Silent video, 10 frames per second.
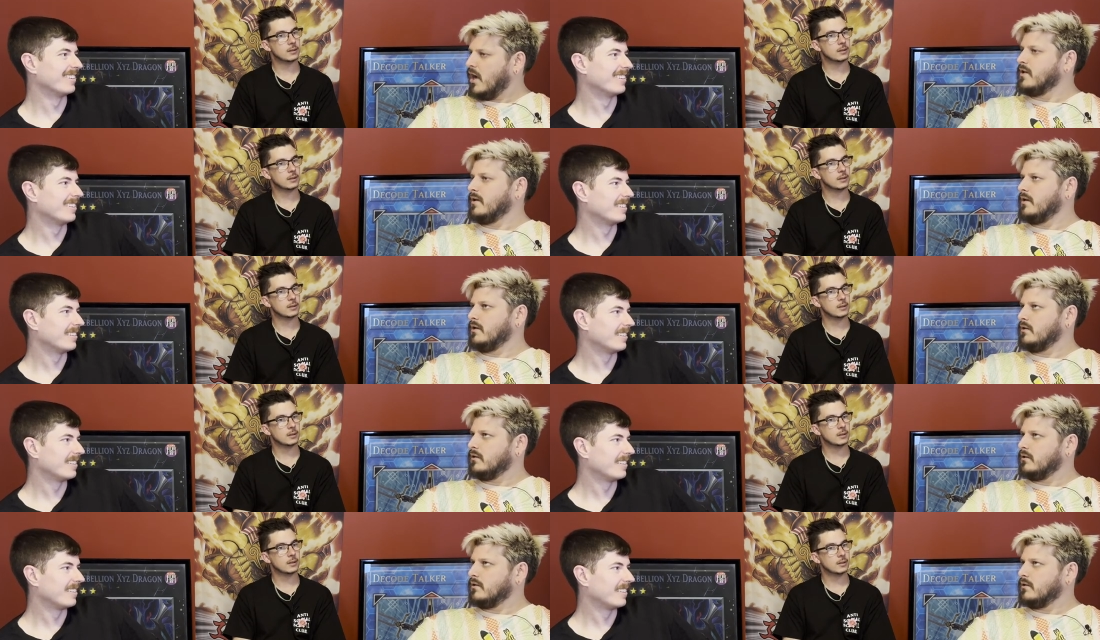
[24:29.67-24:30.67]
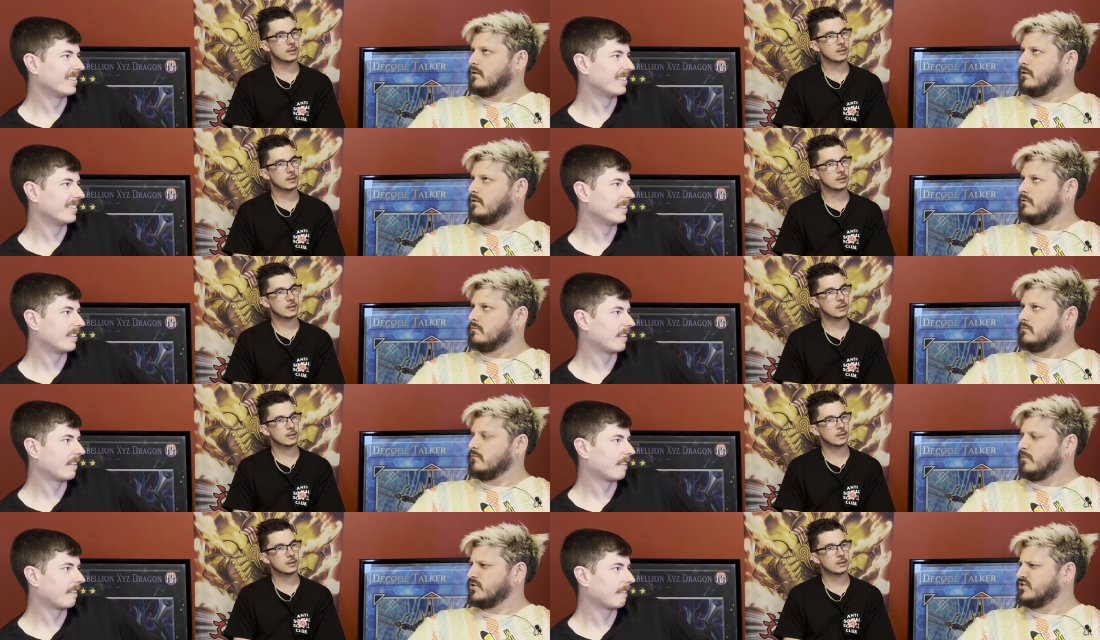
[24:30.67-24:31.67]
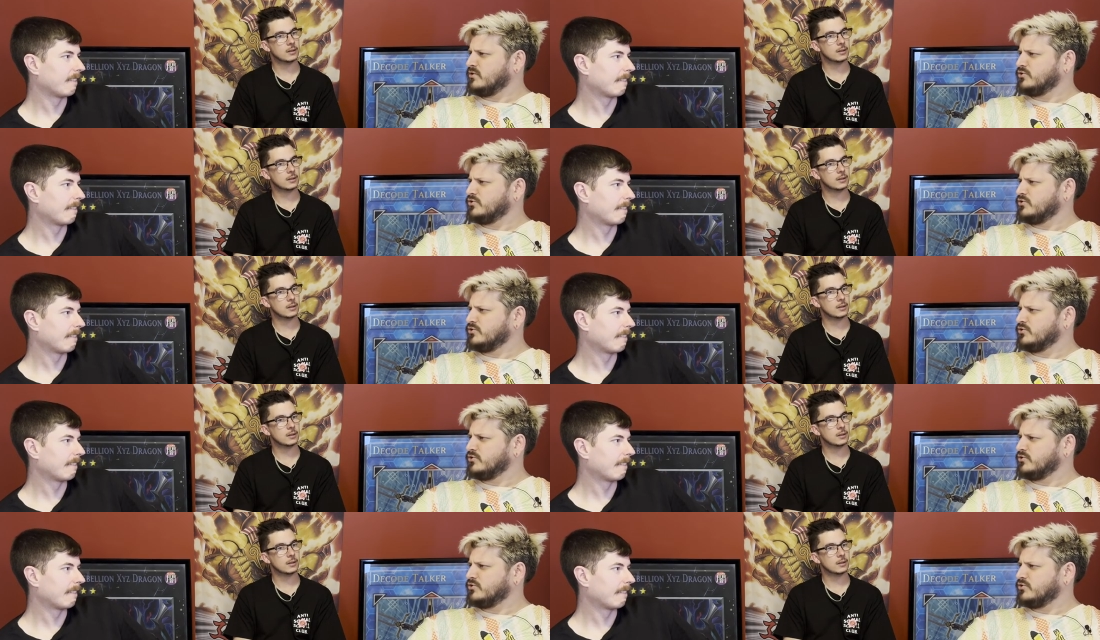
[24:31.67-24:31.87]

Speaker 1: Uh, by a single